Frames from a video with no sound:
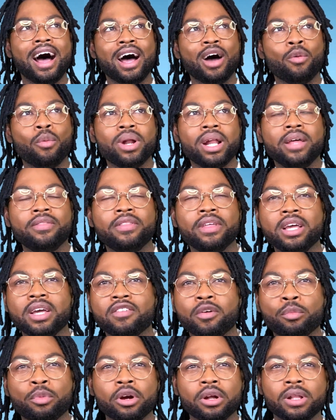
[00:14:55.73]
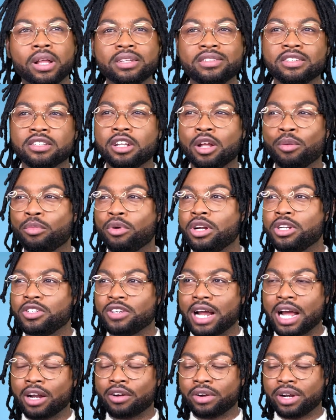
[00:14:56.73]
When I think of a burlesque number in
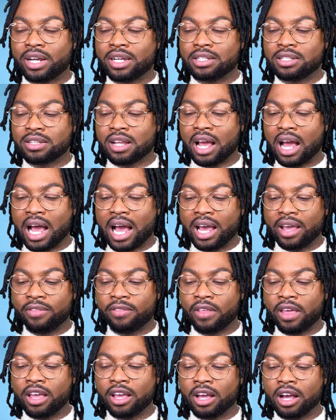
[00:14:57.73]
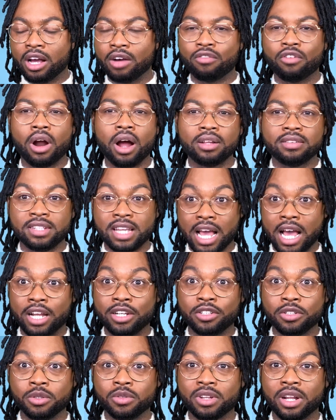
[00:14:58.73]
Drag Race, I think of Roxy
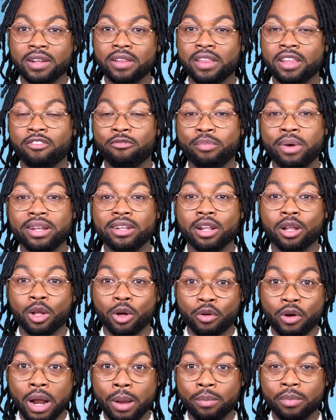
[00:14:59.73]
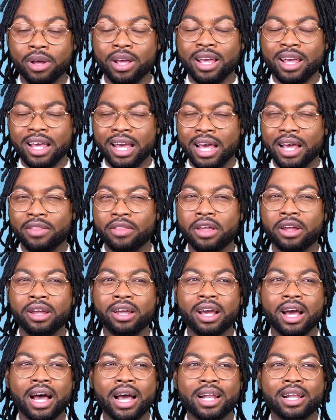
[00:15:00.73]
Andrews, I think of Ben De La Creme, and
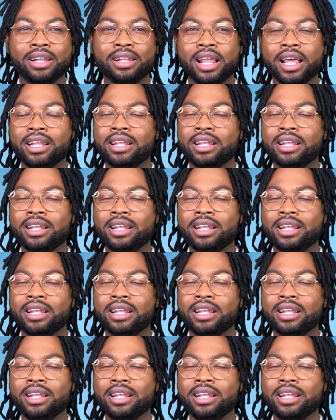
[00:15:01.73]
they